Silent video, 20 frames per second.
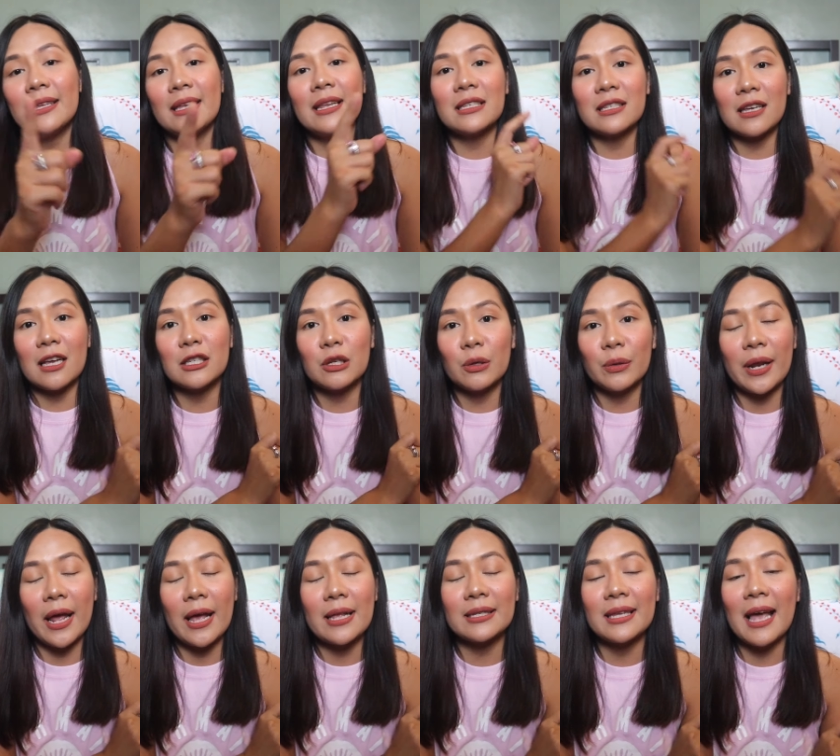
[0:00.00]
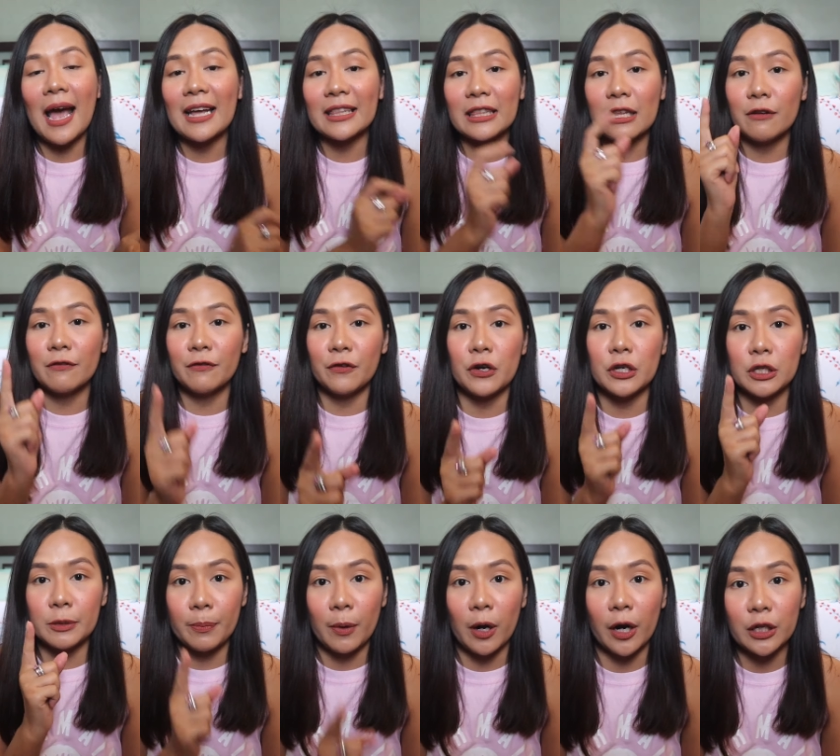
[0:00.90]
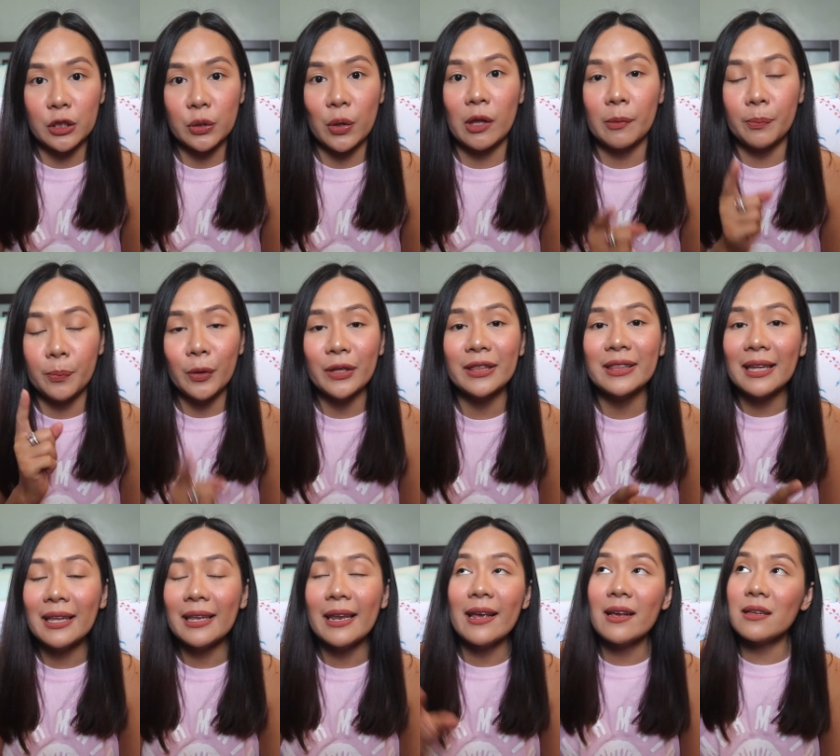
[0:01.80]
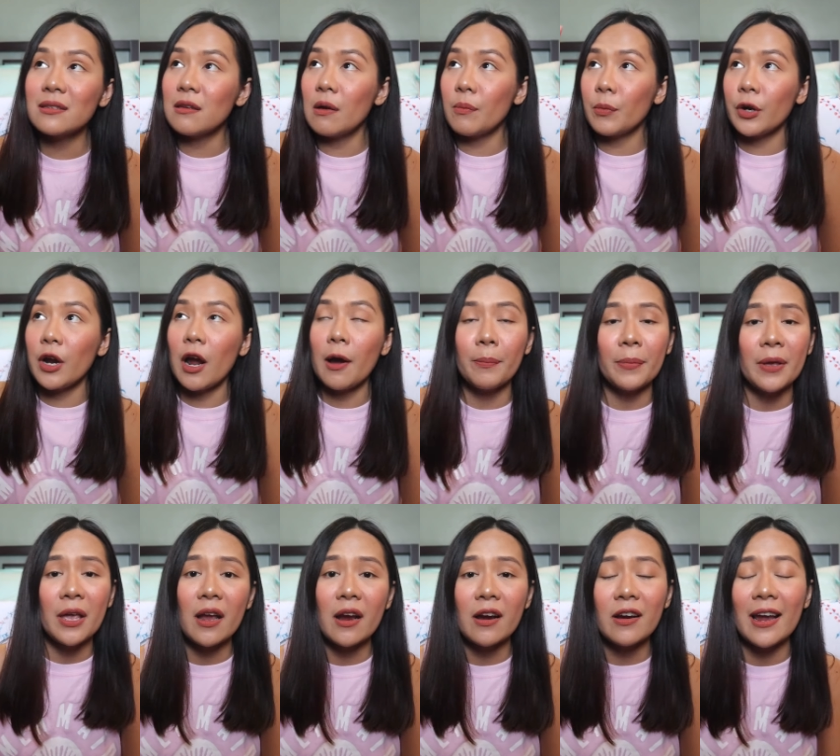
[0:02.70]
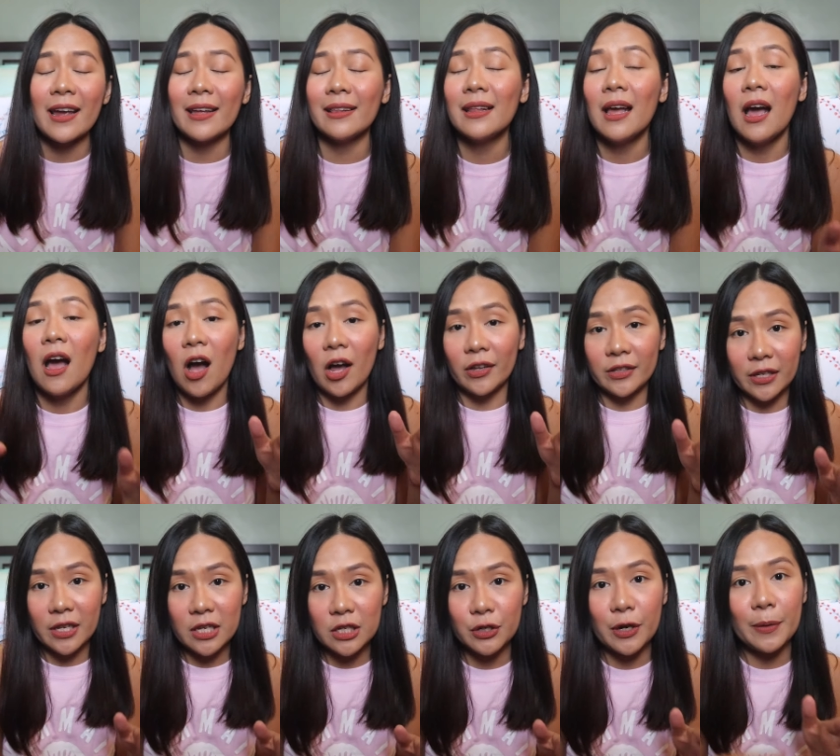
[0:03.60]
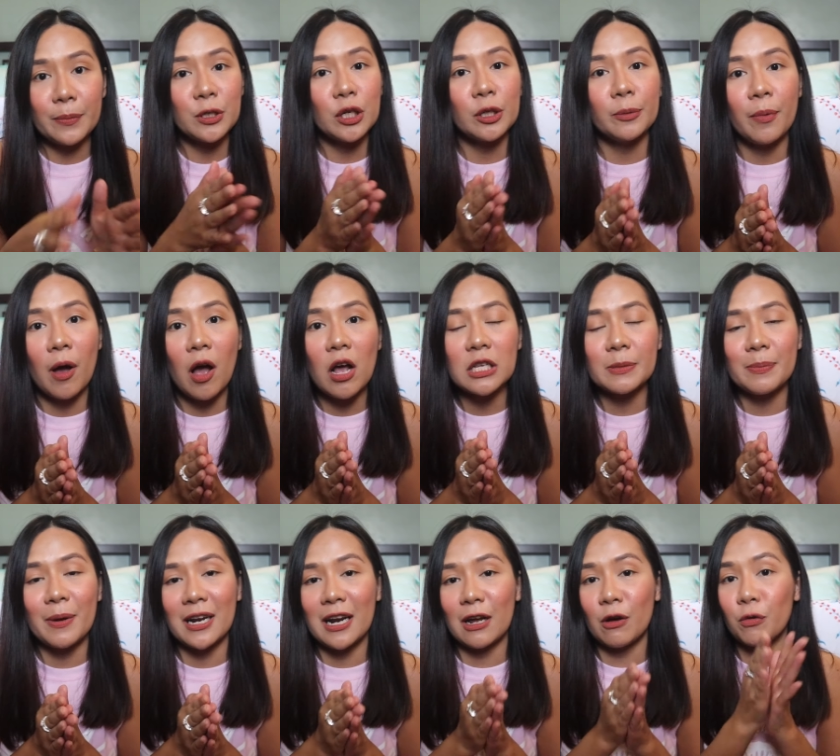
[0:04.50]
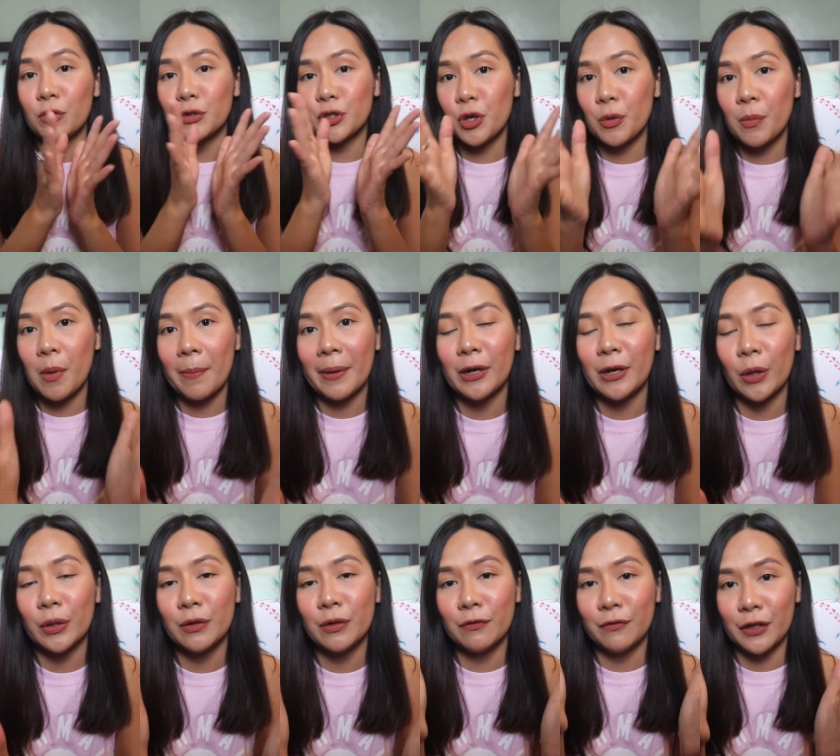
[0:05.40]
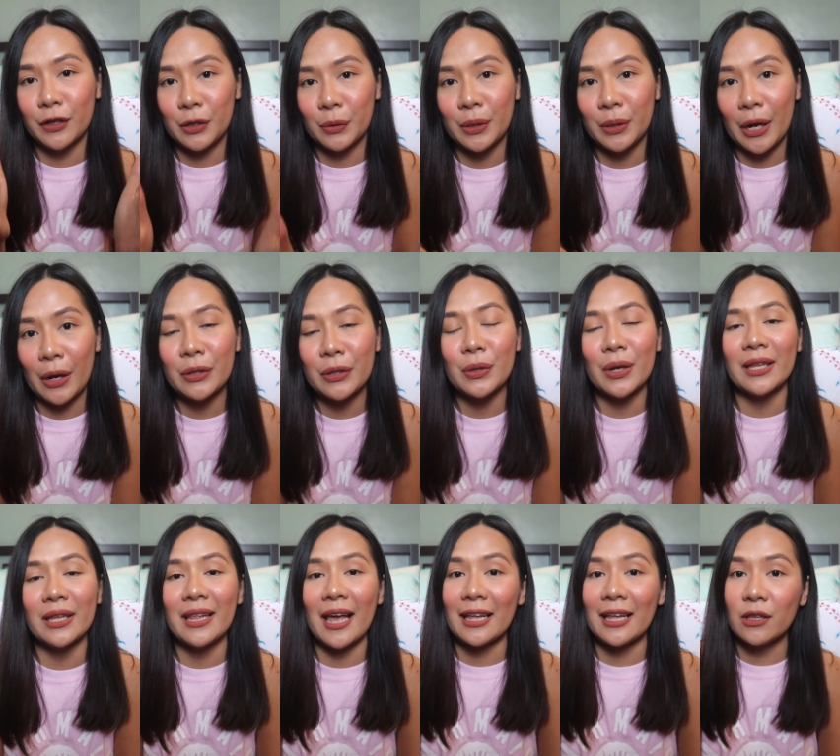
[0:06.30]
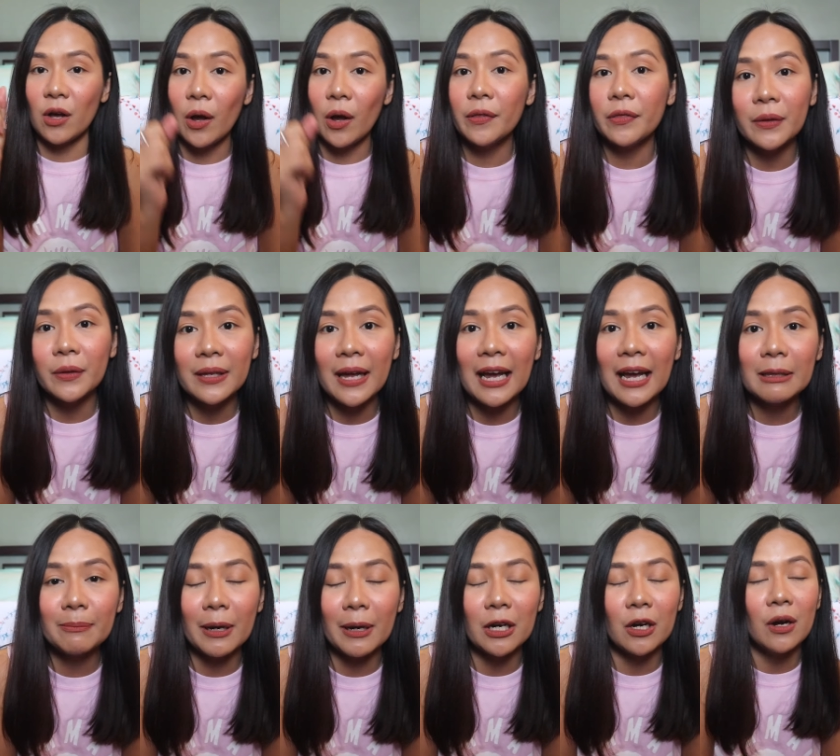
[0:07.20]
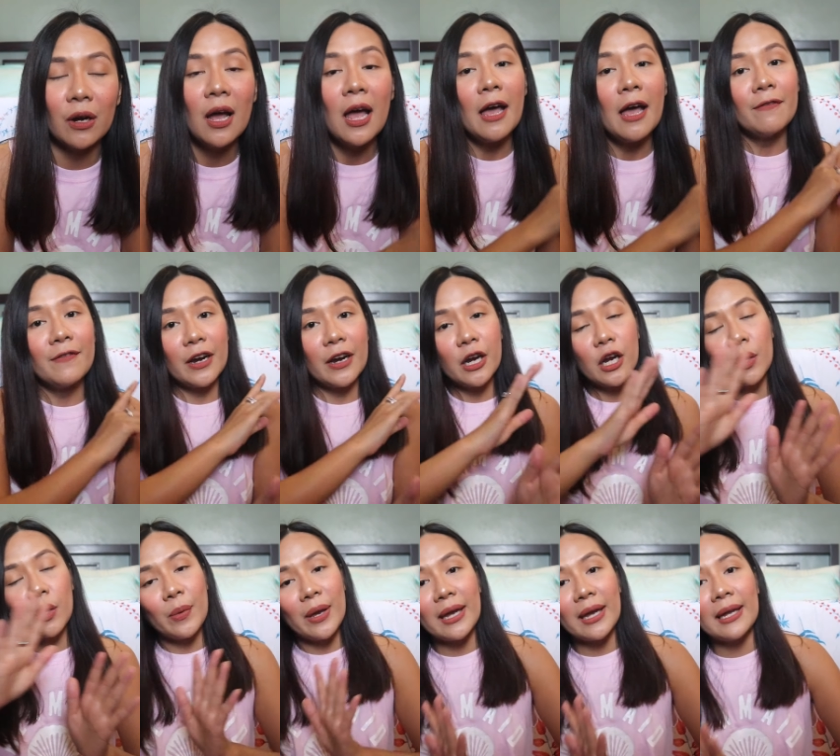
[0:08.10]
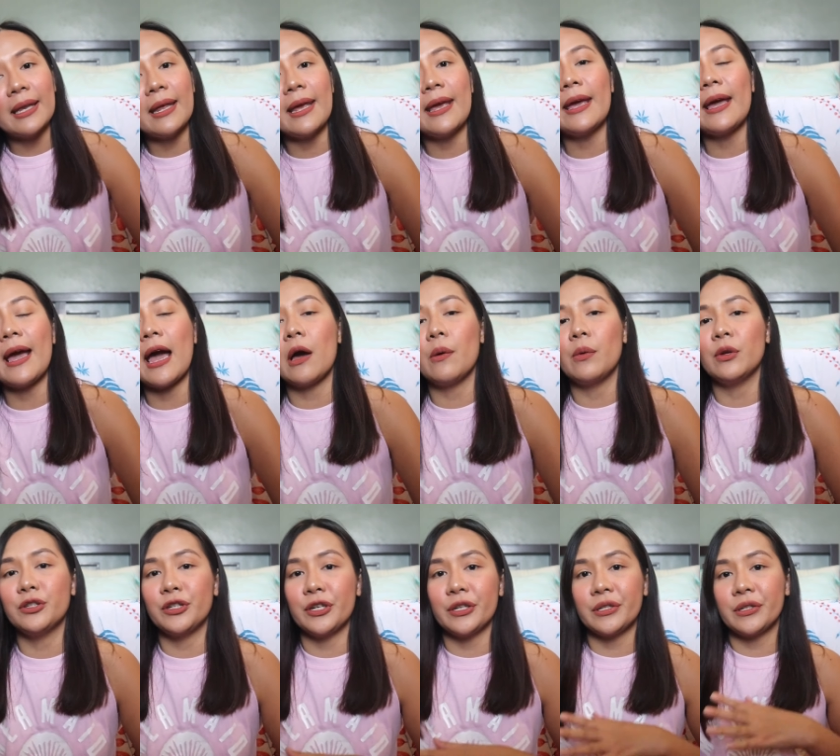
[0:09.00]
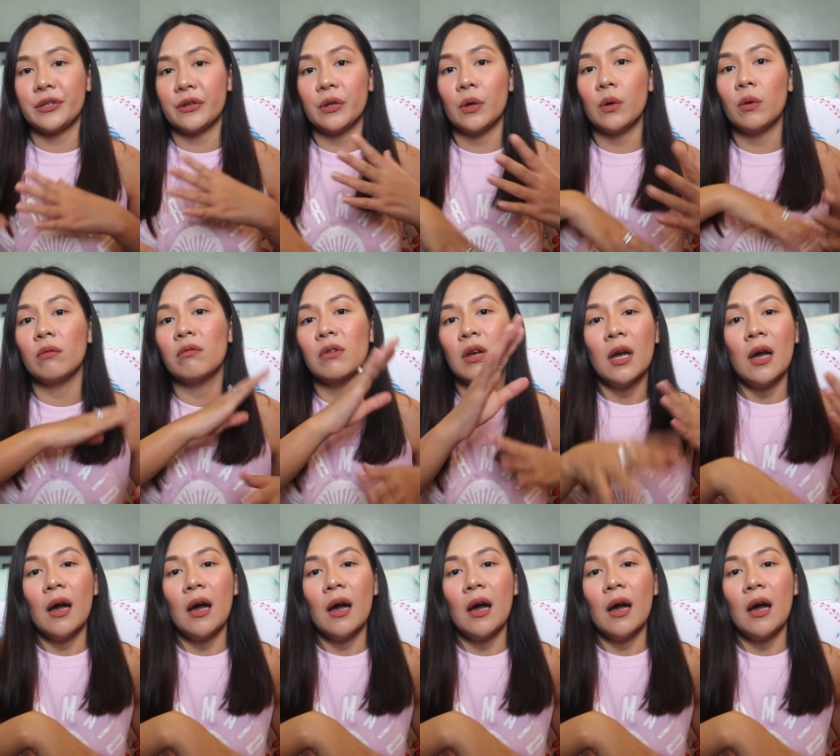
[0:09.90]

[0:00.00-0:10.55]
diniscuss ko na yan sa ating first part. So I'll put the link somewhere up here and on the description box para kung gusto nyo mapanood yung video na yun, you can head on to that. Pero very quickly, I will just, you know,